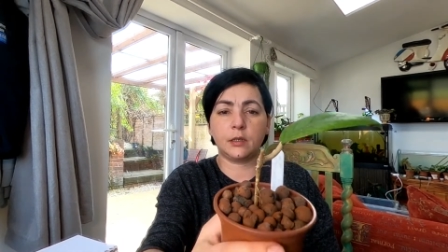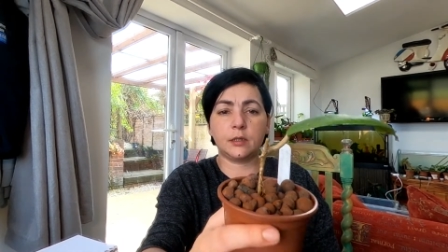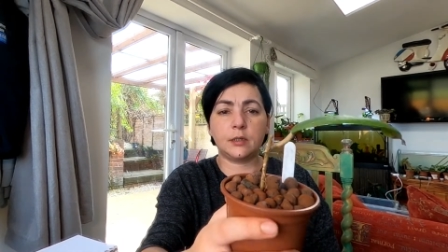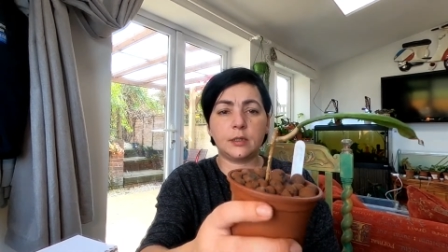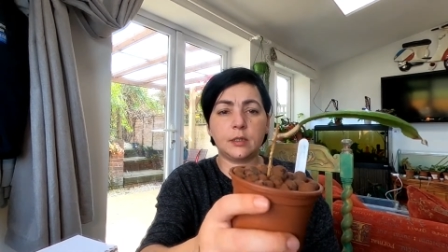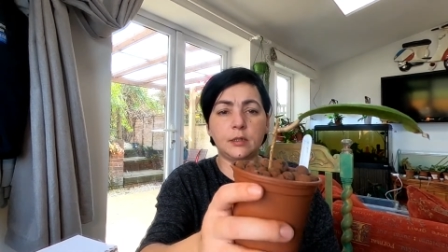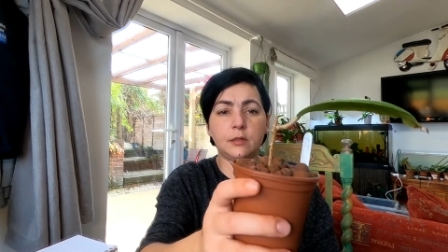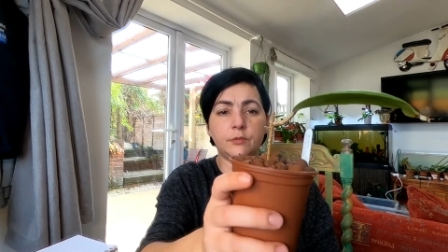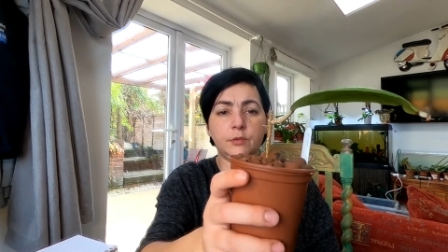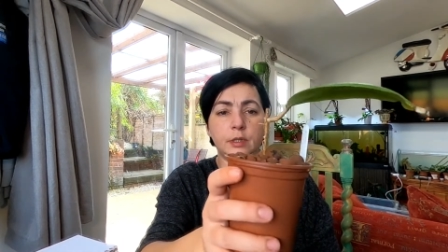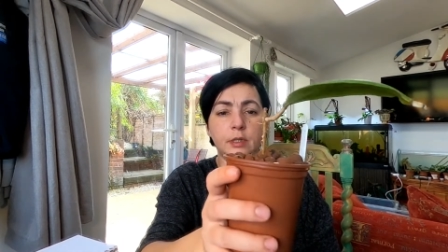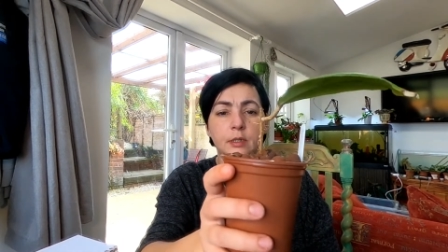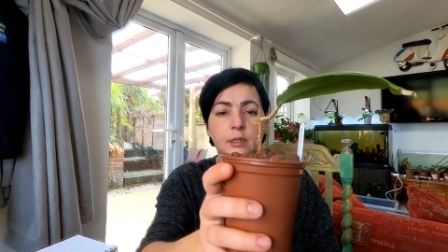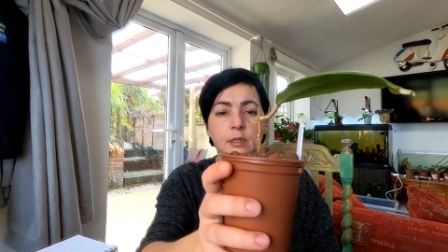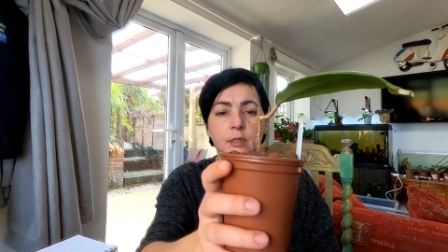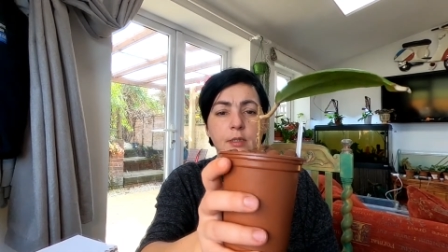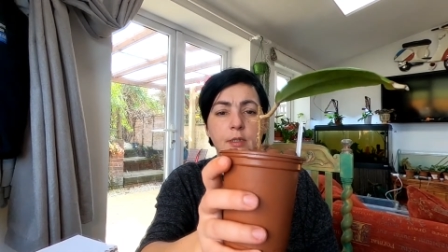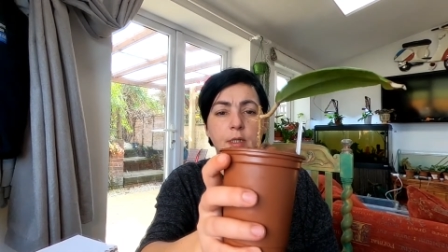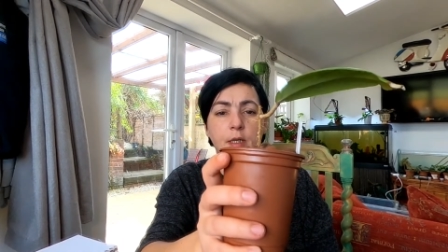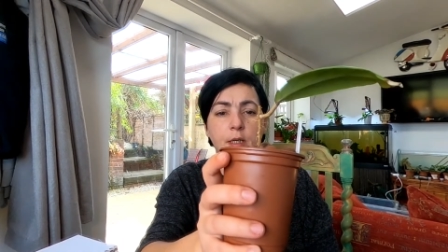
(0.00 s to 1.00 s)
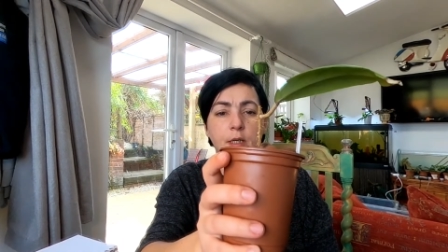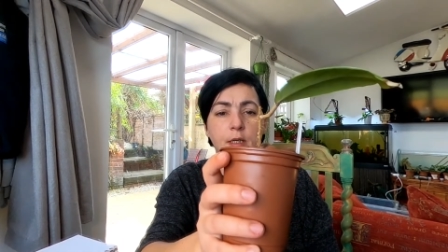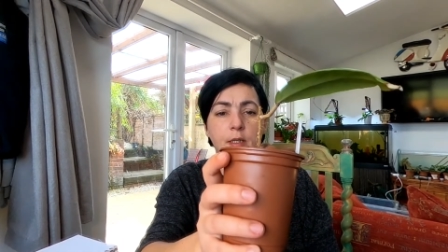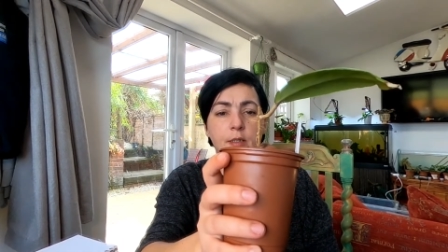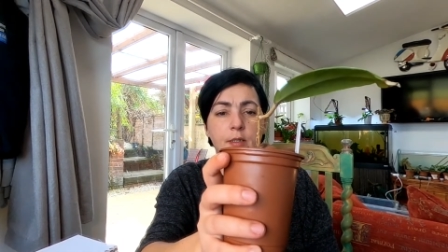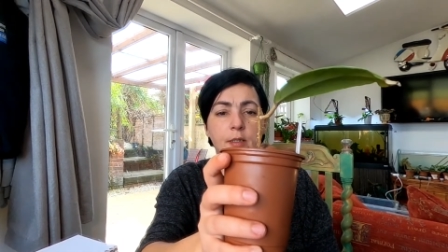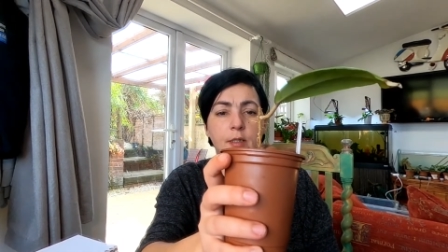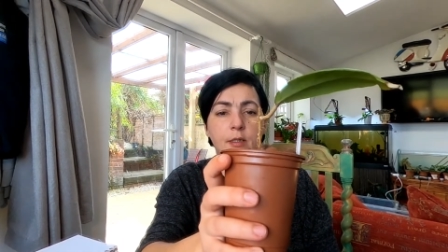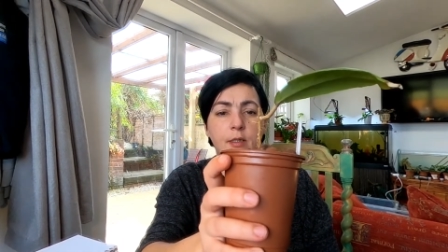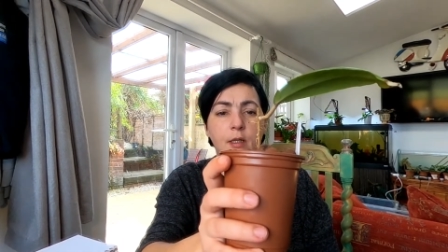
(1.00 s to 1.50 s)
considering the
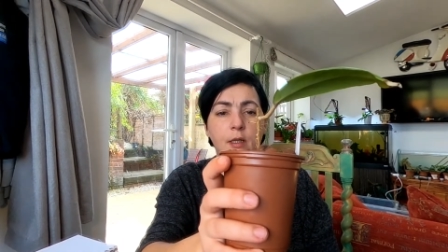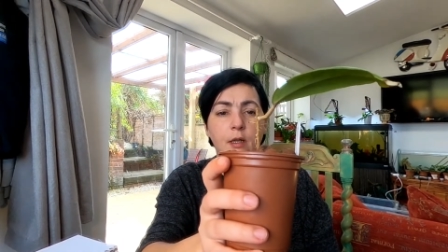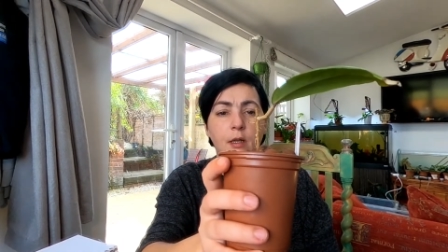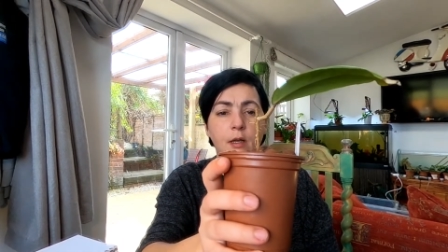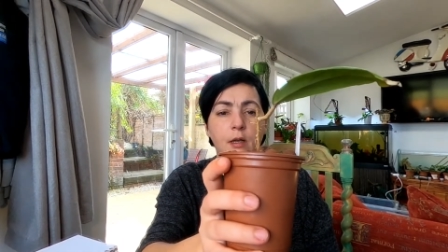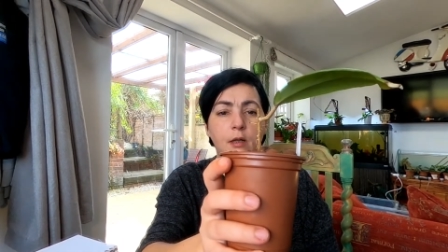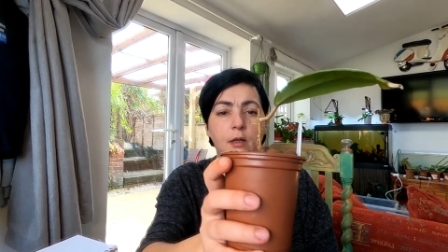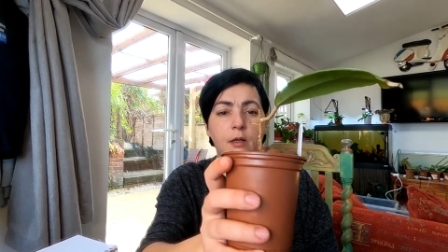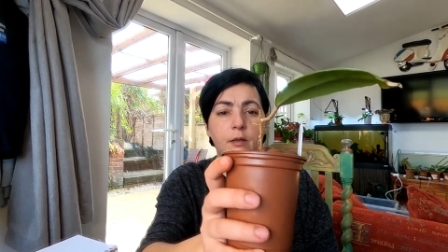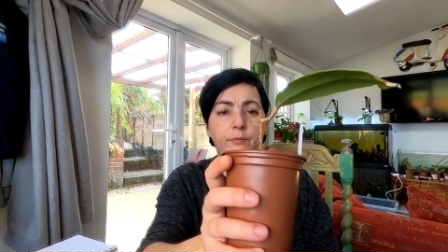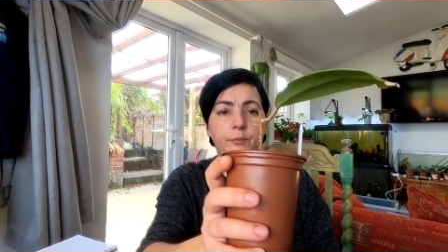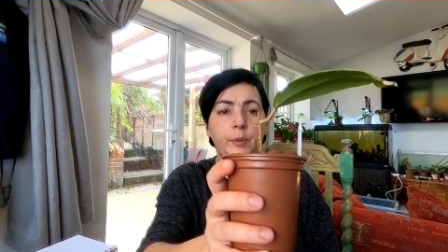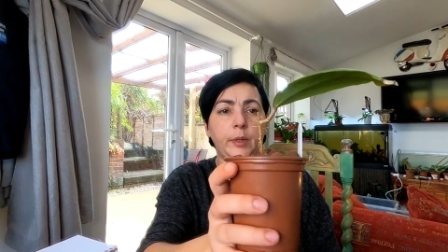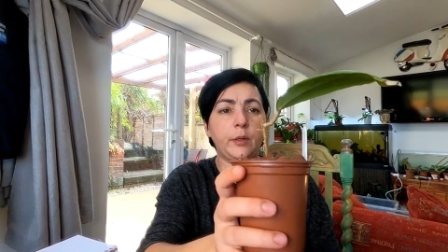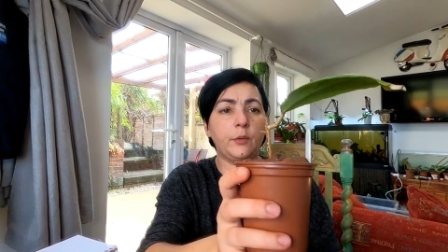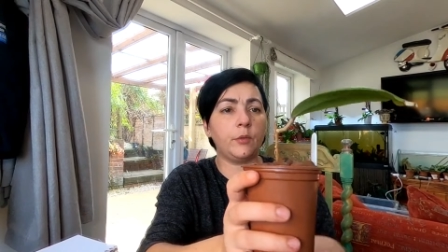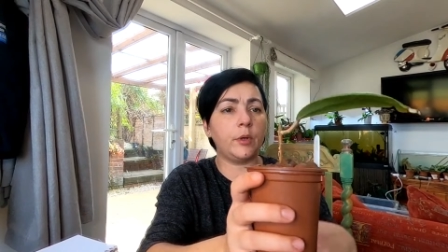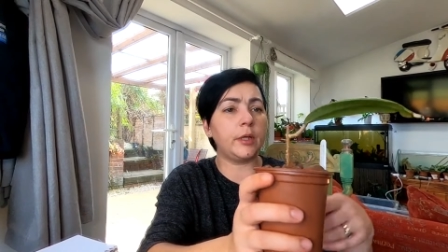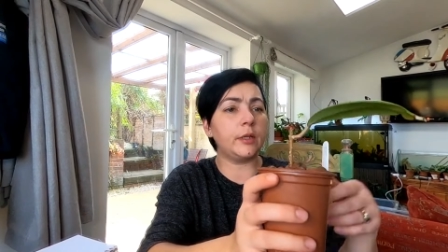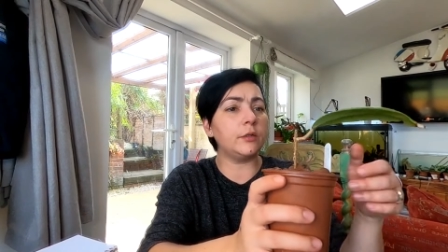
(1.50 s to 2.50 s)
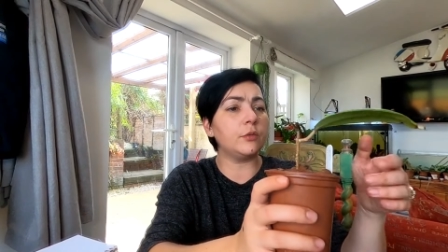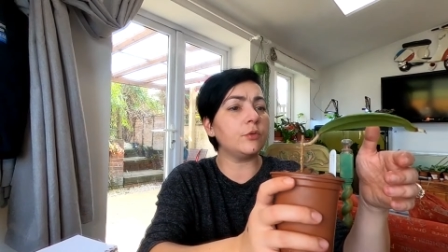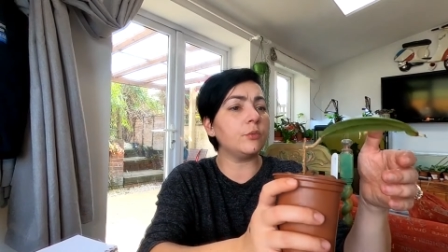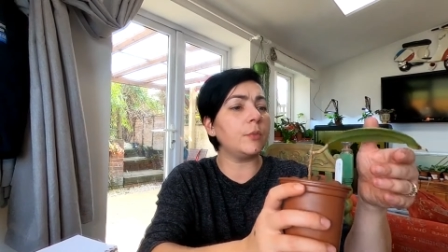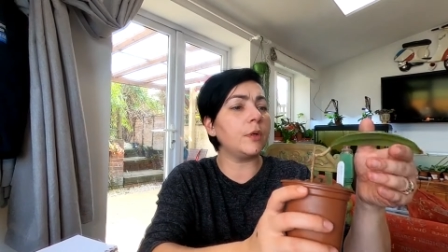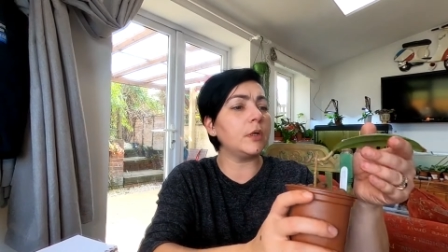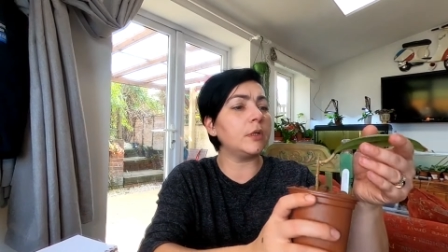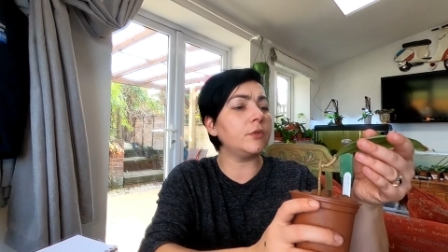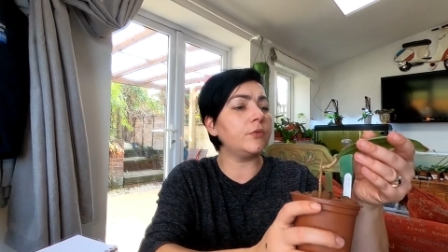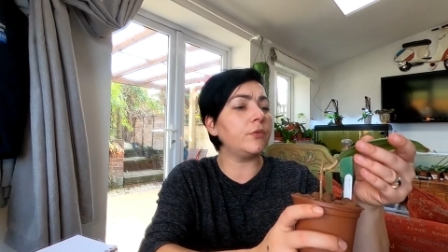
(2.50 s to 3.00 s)
size, I think i pay way too
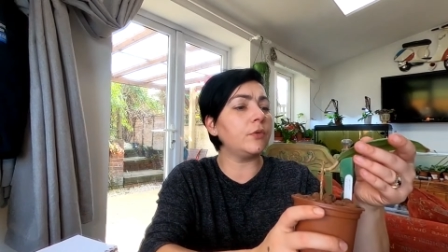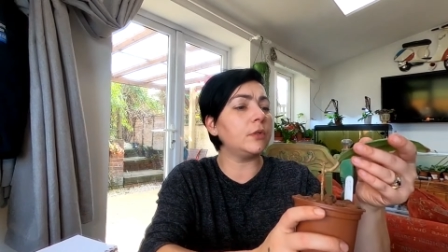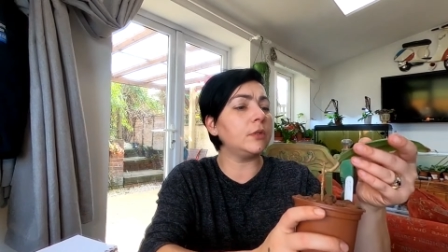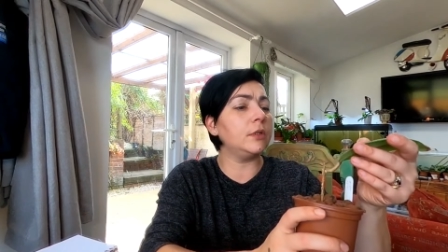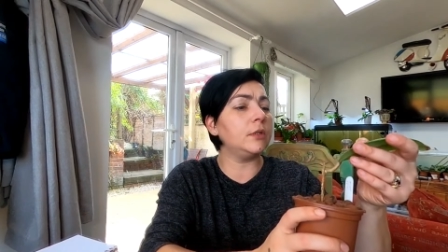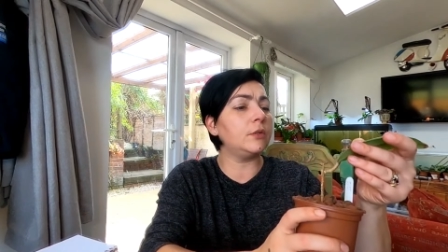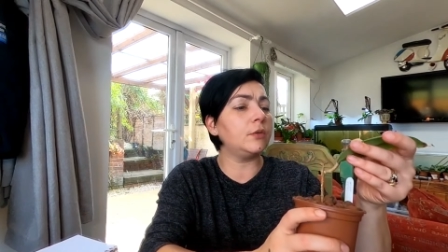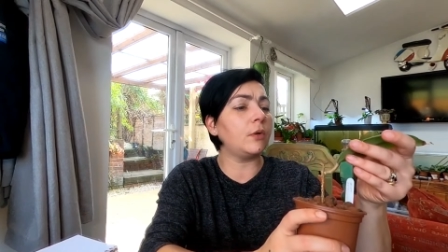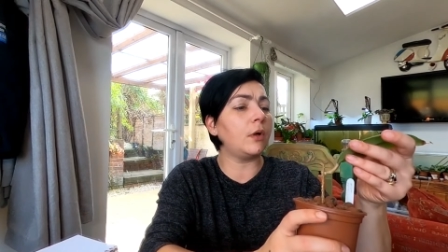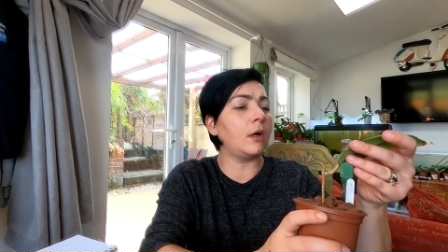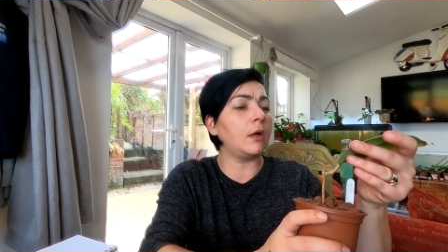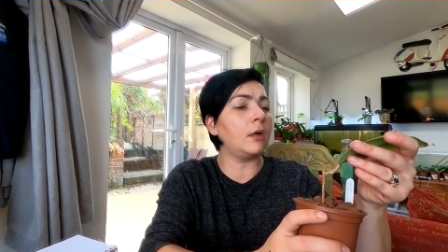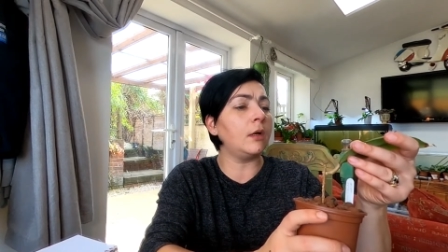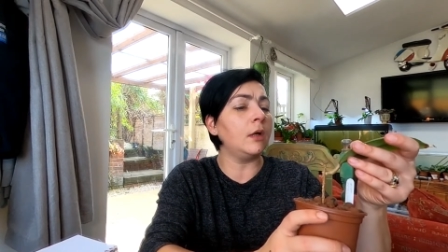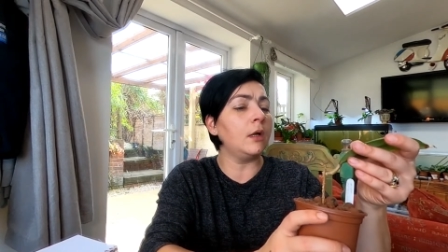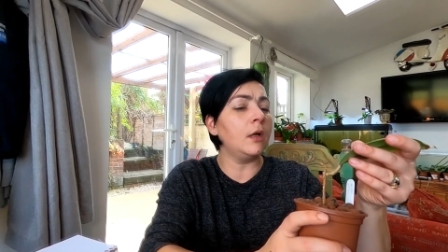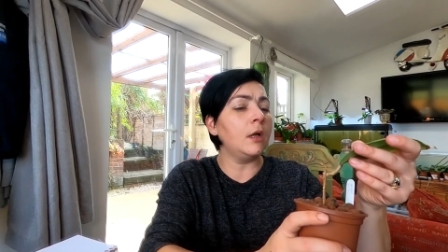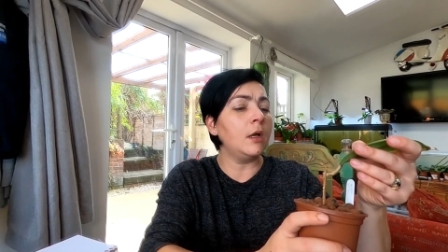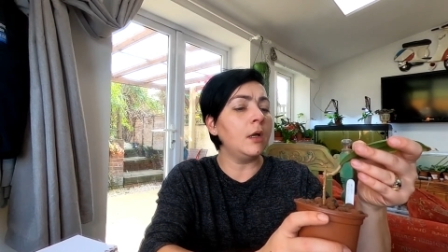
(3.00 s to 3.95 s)
much for this one